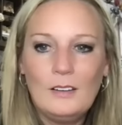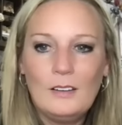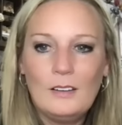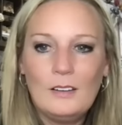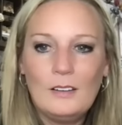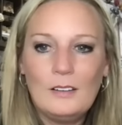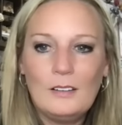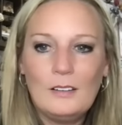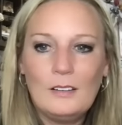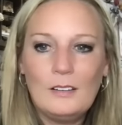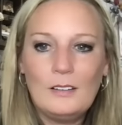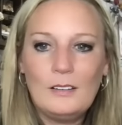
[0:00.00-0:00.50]

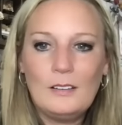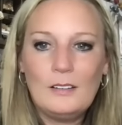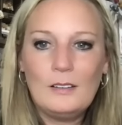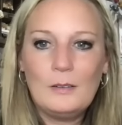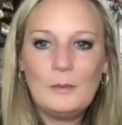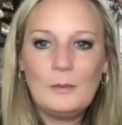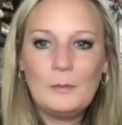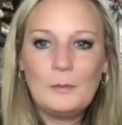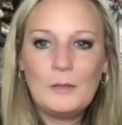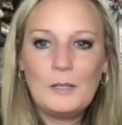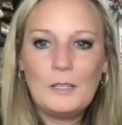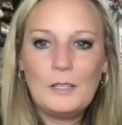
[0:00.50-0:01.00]

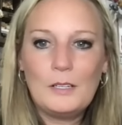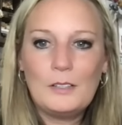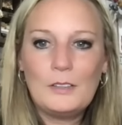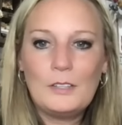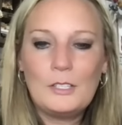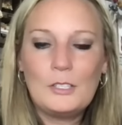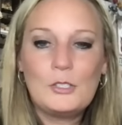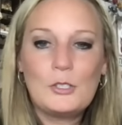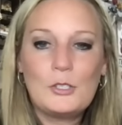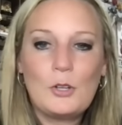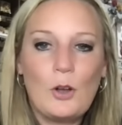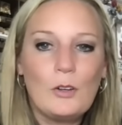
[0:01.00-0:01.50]

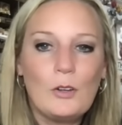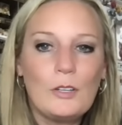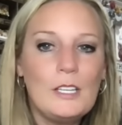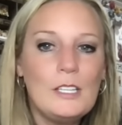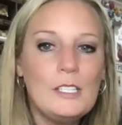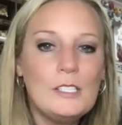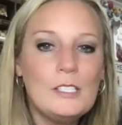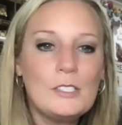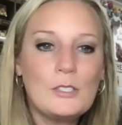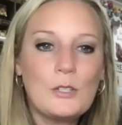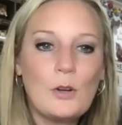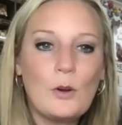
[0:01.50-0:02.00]
the
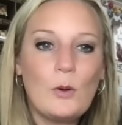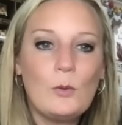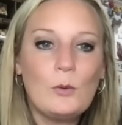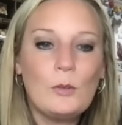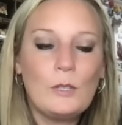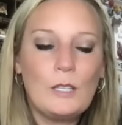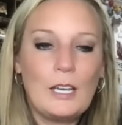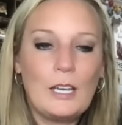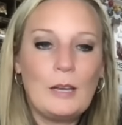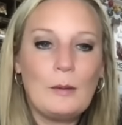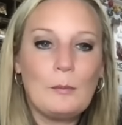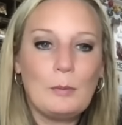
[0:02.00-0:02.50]
donkeys don't
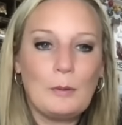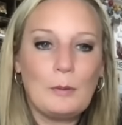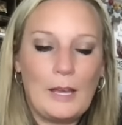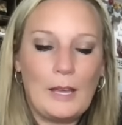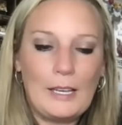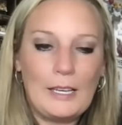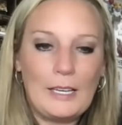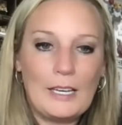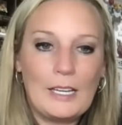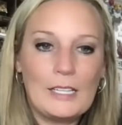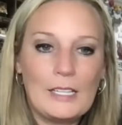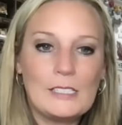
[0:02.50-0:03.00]
get
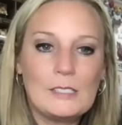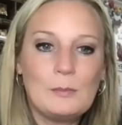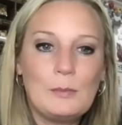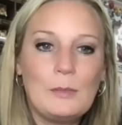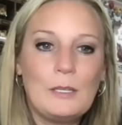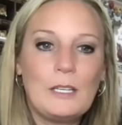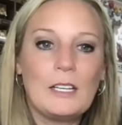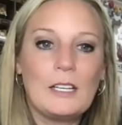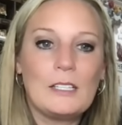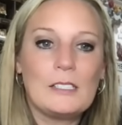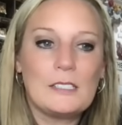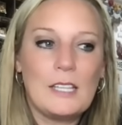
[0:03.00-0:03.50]
blankets
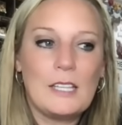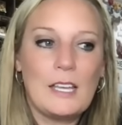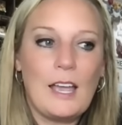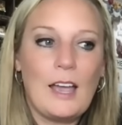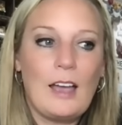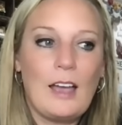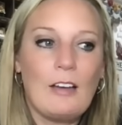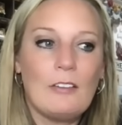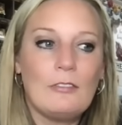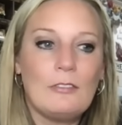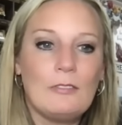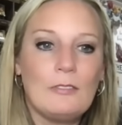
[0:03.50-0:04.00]
because they
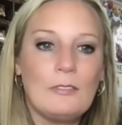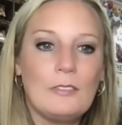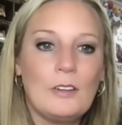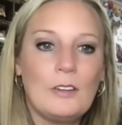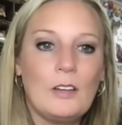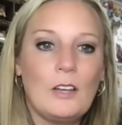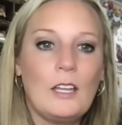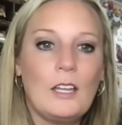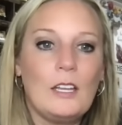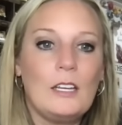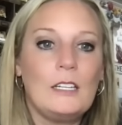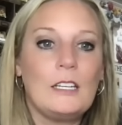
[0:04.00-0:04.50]
have
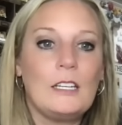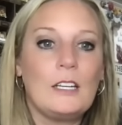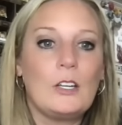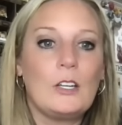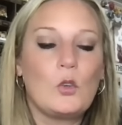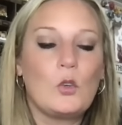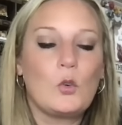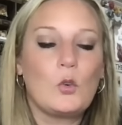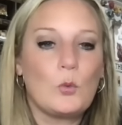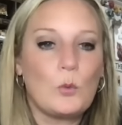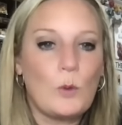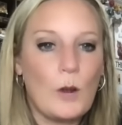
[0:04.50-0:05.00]
an
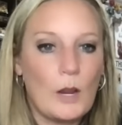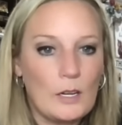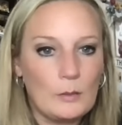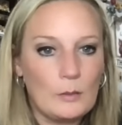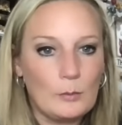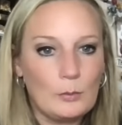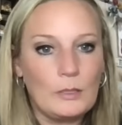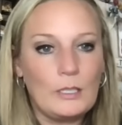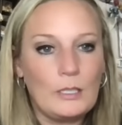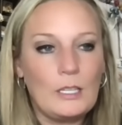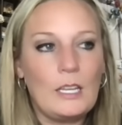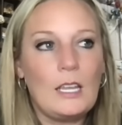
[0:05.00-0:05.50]

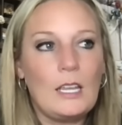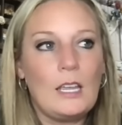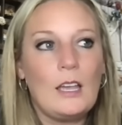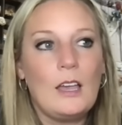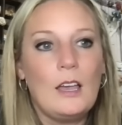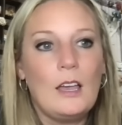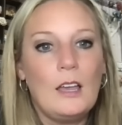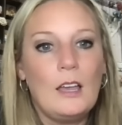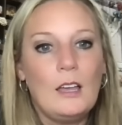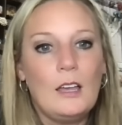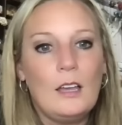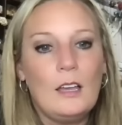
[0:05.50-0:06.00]
incredibly
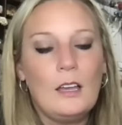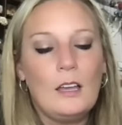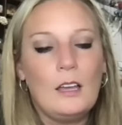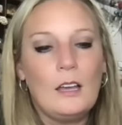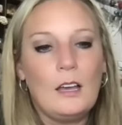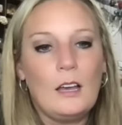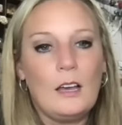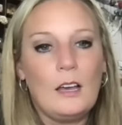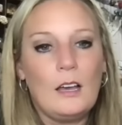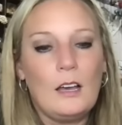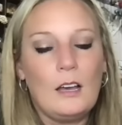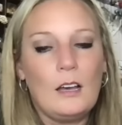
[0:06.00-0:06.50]

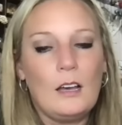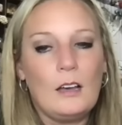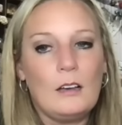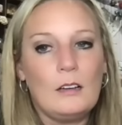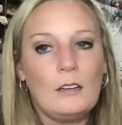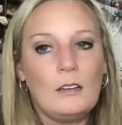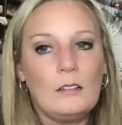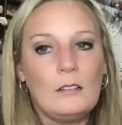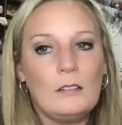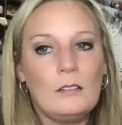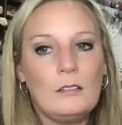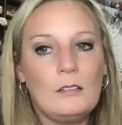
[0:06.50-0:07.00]

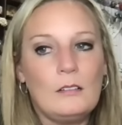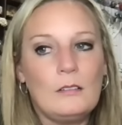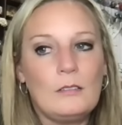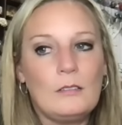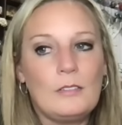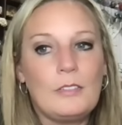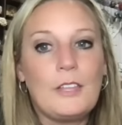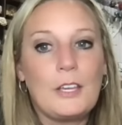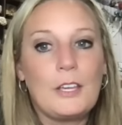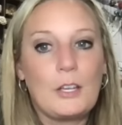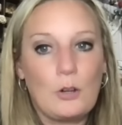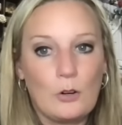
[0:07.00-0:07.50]

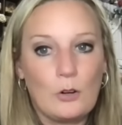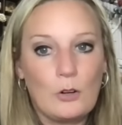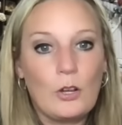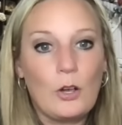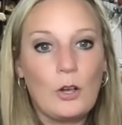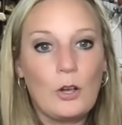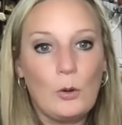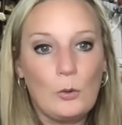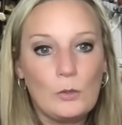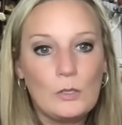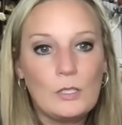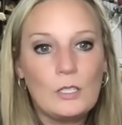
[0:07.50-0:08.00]
thicker
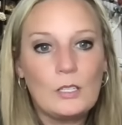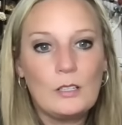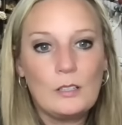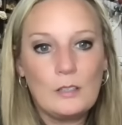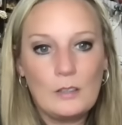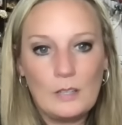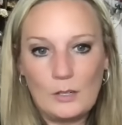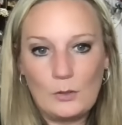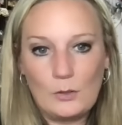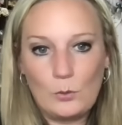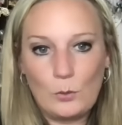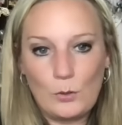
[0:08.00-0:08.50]
coat
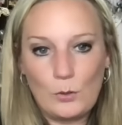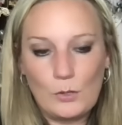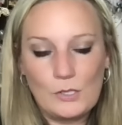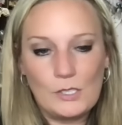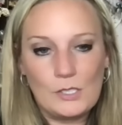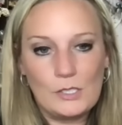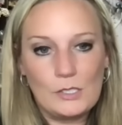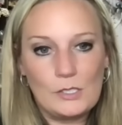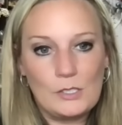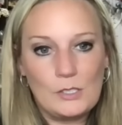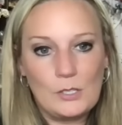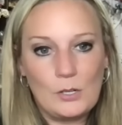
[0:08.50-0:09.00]
than
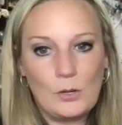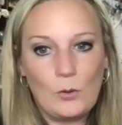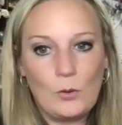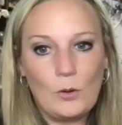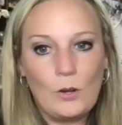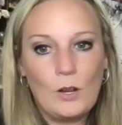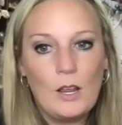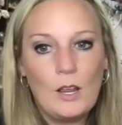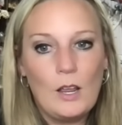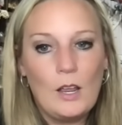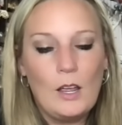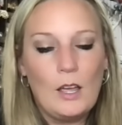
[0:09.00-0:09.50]
horses do.
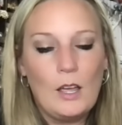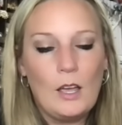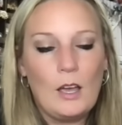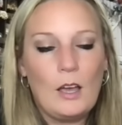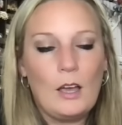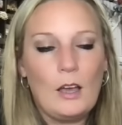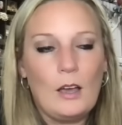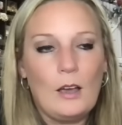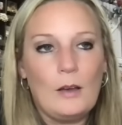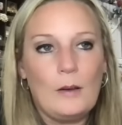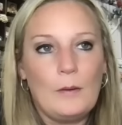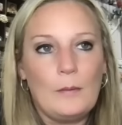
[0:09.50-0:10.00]

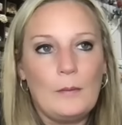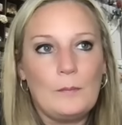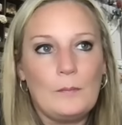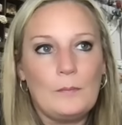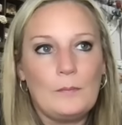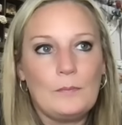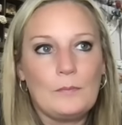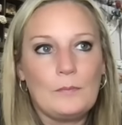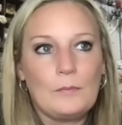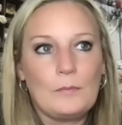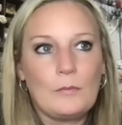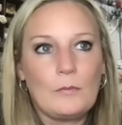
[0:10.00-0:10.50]

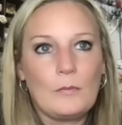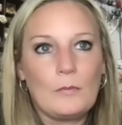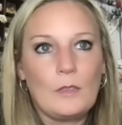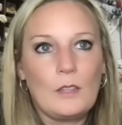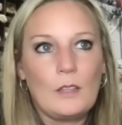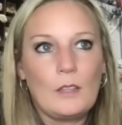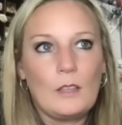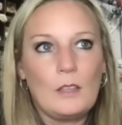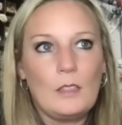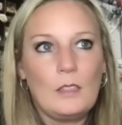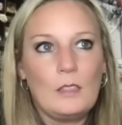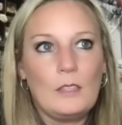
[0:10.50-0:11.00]

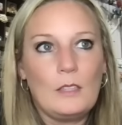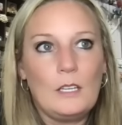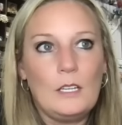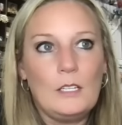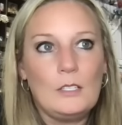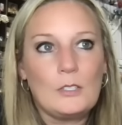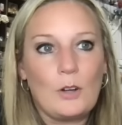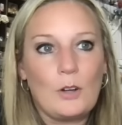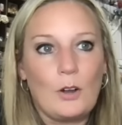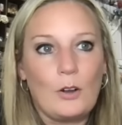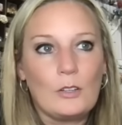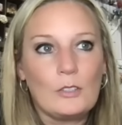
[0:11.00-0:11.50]
The
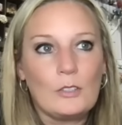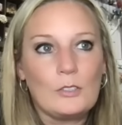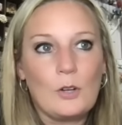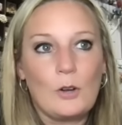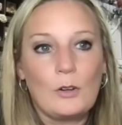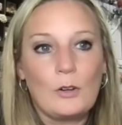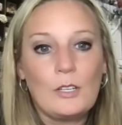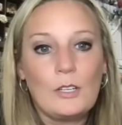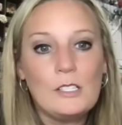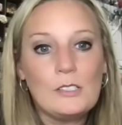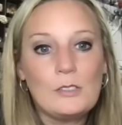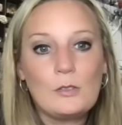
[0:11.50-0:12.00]

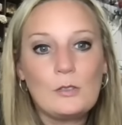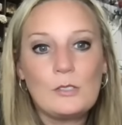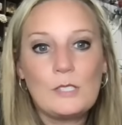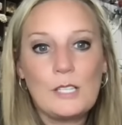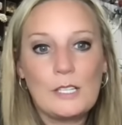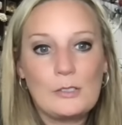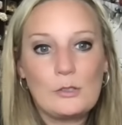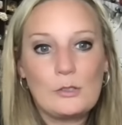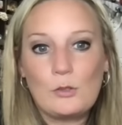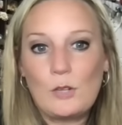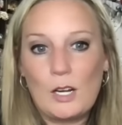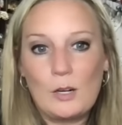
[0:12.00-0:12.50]
donkeys are
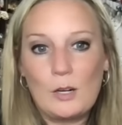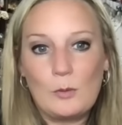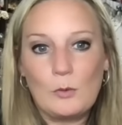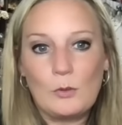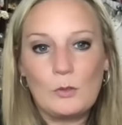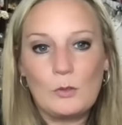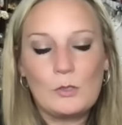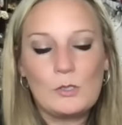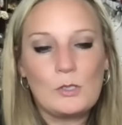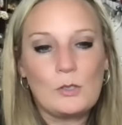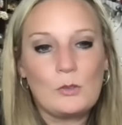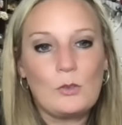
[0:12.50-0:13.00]
desert
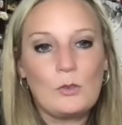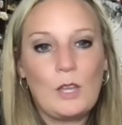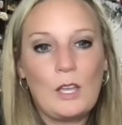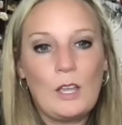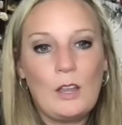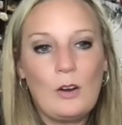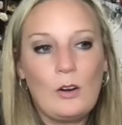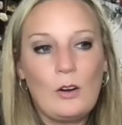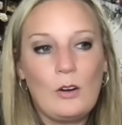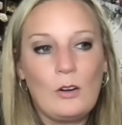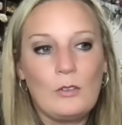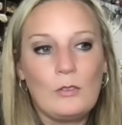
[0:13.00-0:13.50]
animals, so they
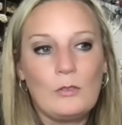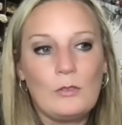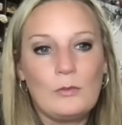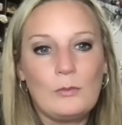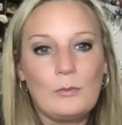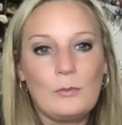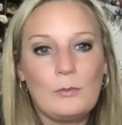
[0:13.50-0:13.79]
are